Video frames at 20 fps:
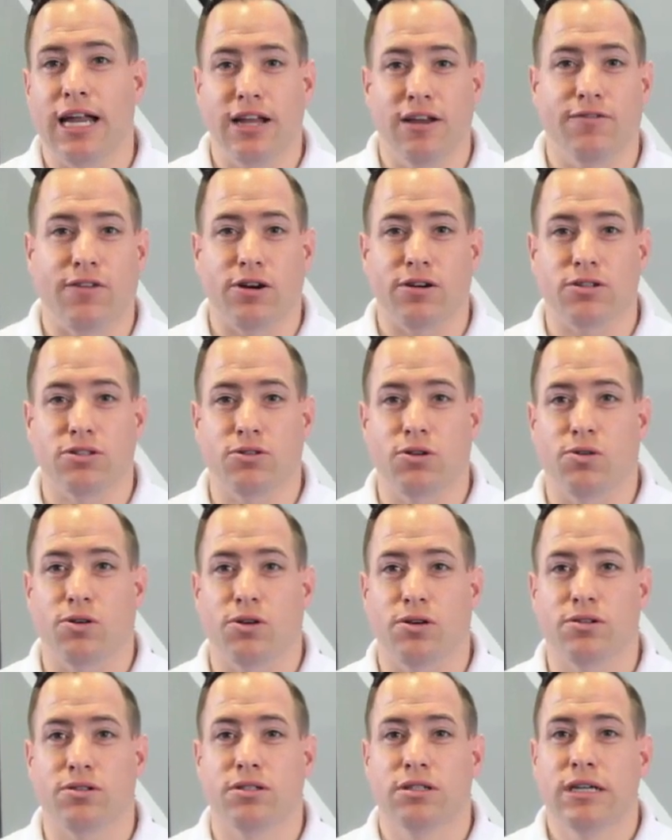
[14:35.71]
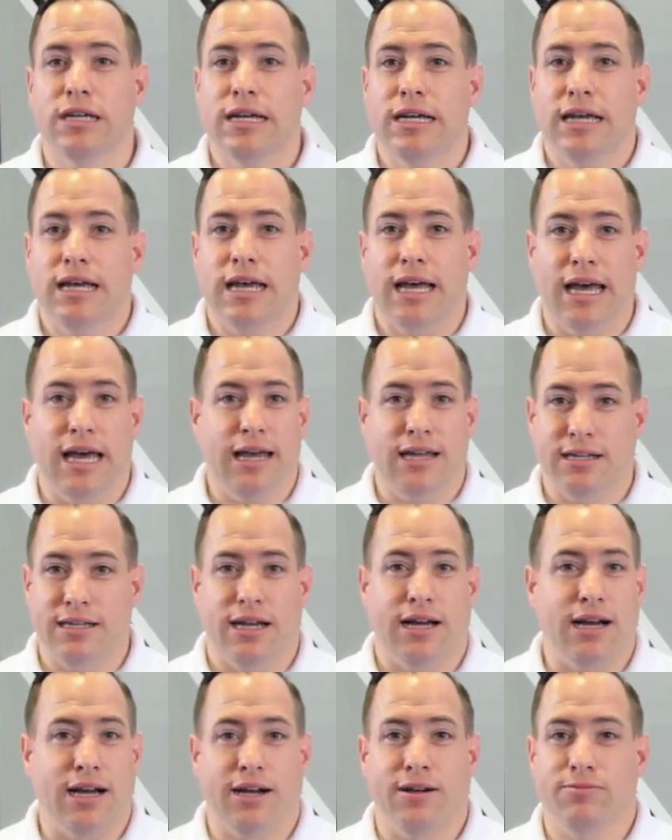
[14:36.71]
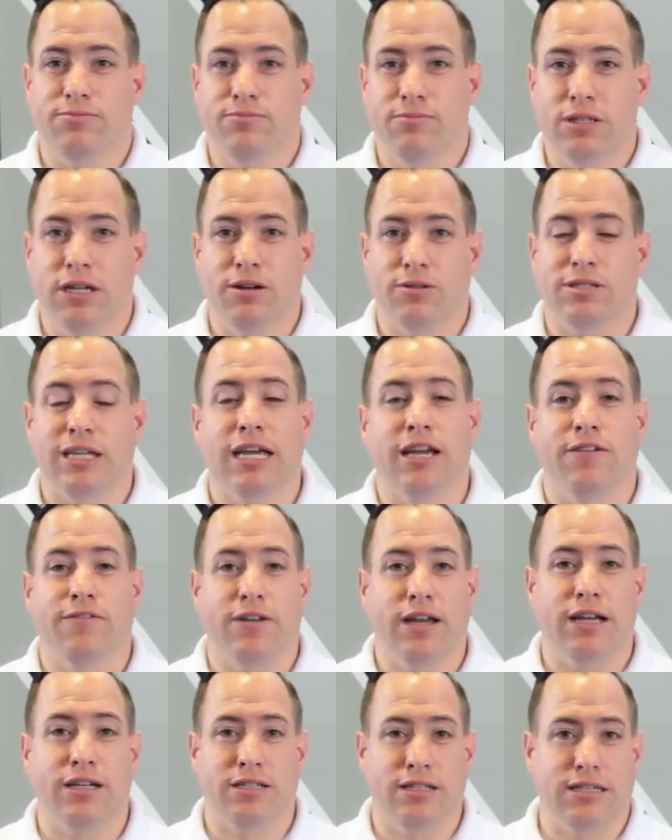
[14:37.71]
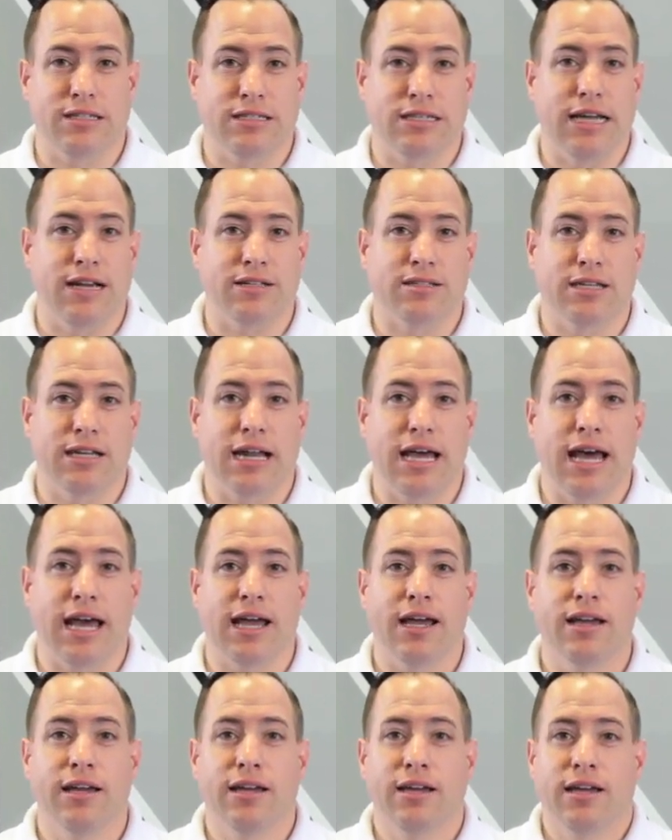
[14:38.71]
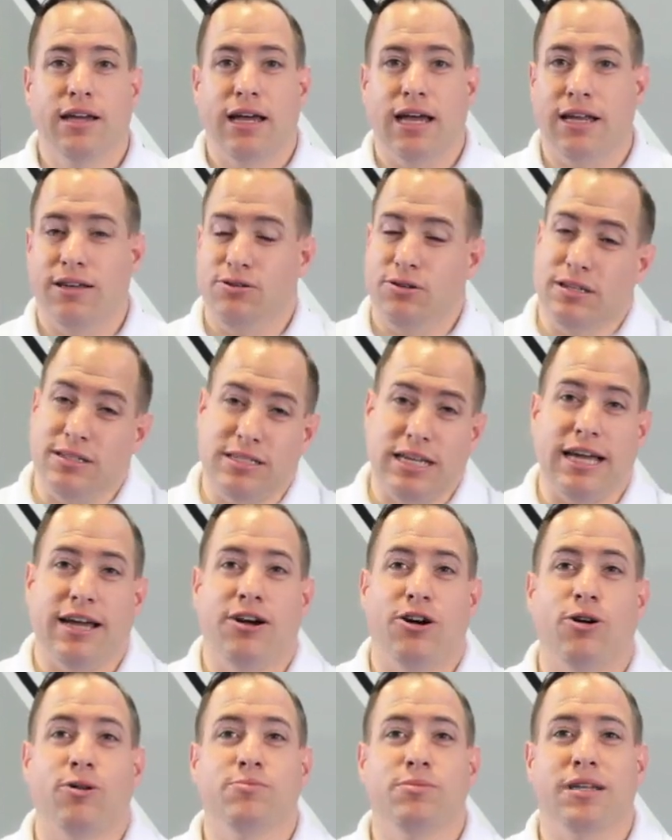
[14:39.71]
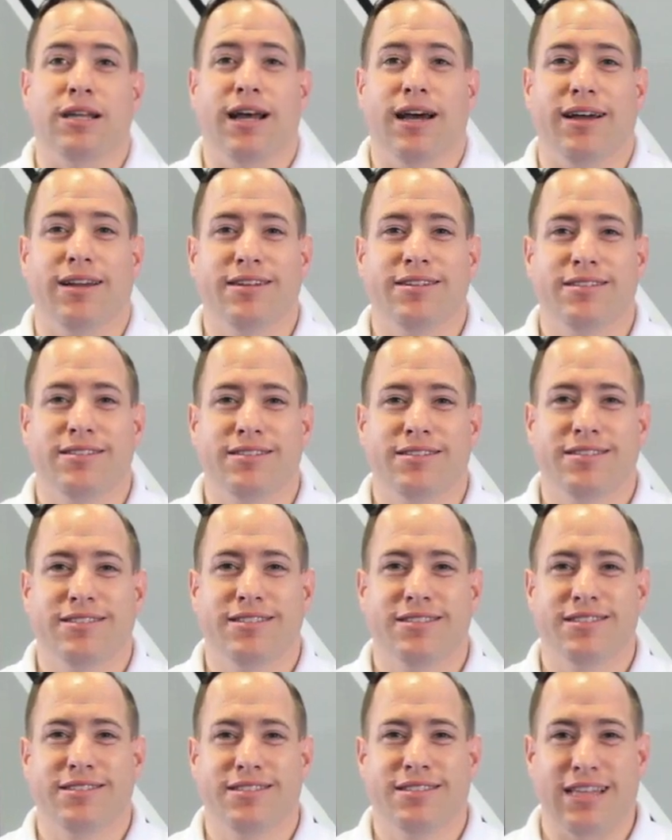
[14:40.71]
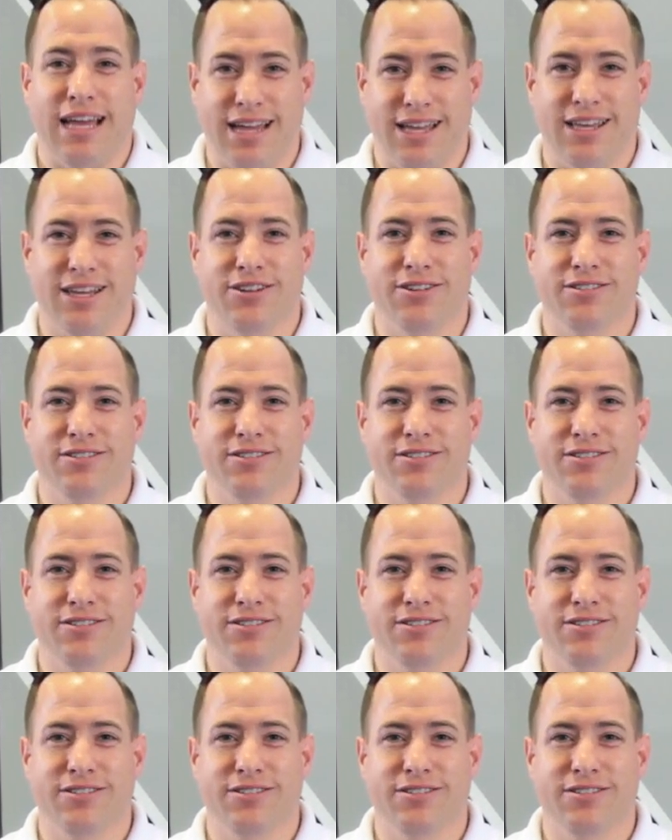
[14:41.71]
of our stores and take advantage of the sale today, and you can take it home today. Thank you.